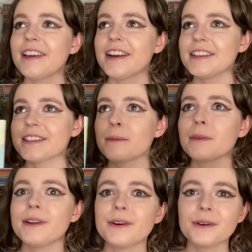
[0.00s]
it's
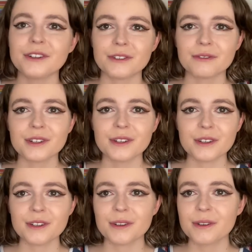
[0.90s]
similar or
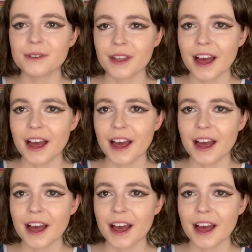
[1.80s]
different to the